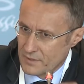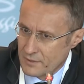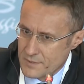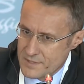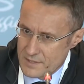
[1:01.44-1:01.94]

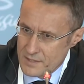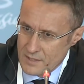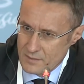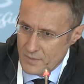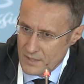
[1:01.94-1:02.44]

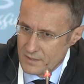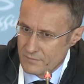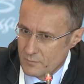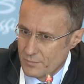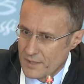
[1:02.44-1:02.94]
But let me first
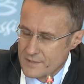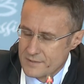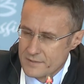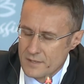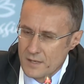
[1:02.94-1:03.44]
set a
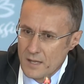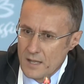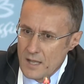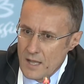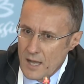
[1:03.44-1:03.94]

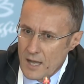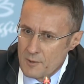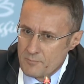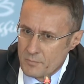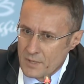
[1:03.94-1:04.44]
context,
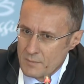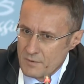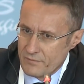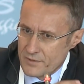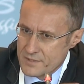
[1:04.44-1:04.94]
and that
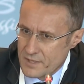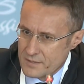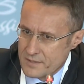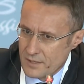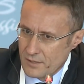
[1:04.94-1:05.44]
is
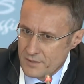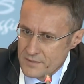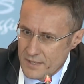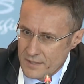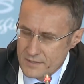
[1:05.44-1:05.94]
putting
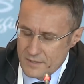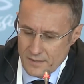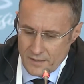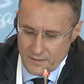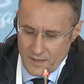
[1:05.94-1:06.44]

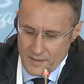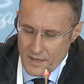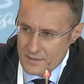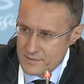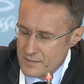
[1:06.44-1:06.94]
yourself in the
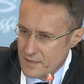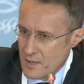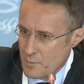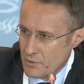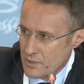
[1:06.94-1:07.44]
shoes of a foreign
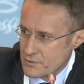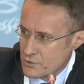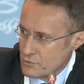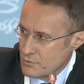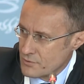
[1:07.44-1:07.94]
investor.